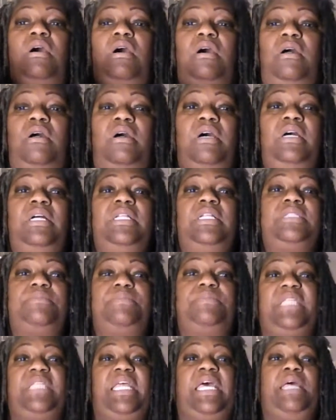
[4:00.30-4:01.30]
her
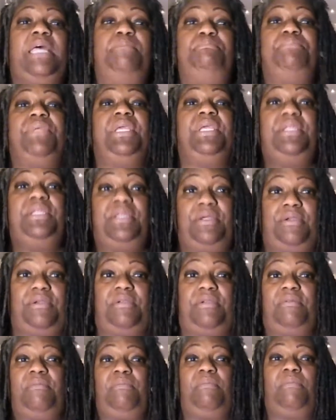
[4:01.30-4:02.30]
husband had beat
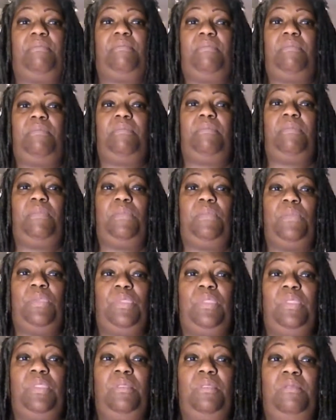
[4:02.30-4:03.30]
her.
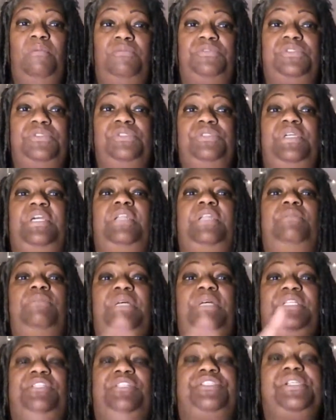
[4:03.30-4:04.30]
So
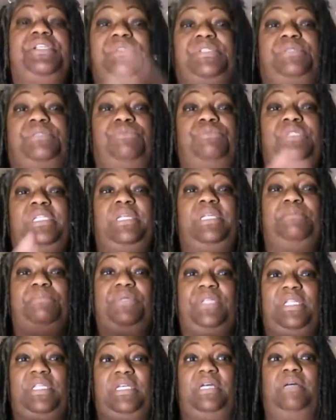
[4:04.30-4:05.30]
anyway, she was the one that
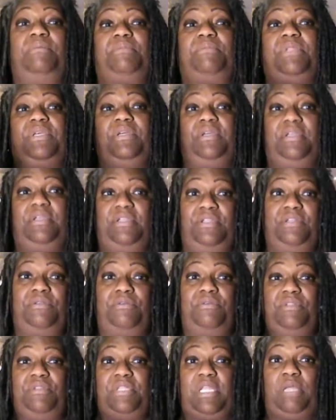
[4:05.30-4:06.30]
put it up there,
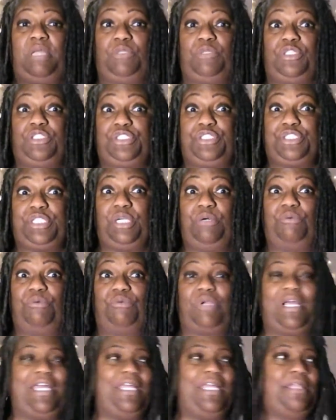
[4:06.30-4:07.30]
the name of her show,
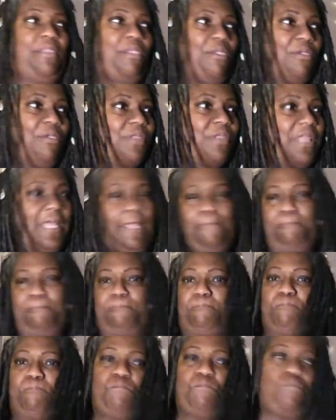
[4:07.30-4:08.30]
right? Okay.
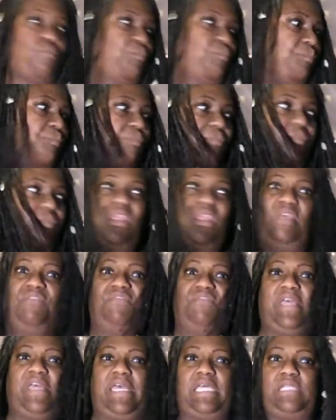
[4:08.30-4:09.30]

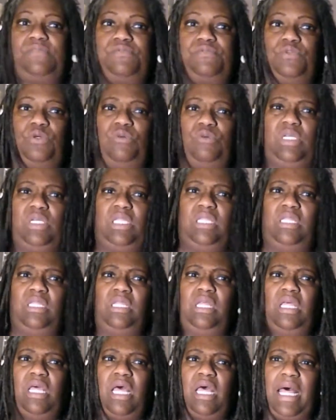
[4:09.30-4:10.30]
Fast forward.
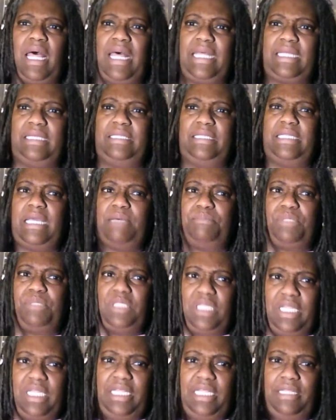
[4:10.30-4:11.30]
I could not
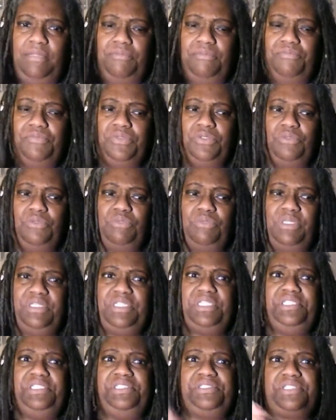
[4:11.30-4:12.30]
believe
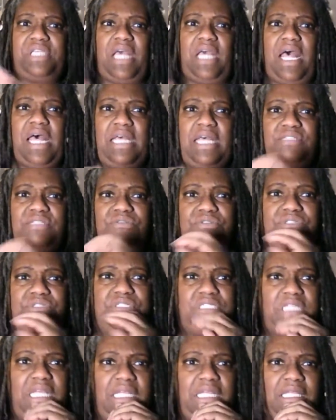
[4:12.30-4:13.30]
what these guys were
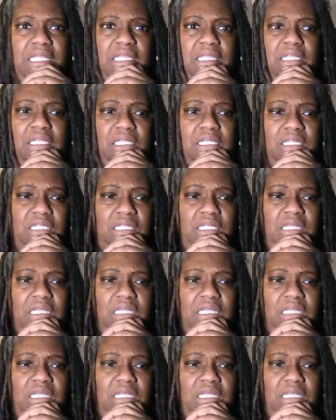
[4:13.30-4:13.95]
saying.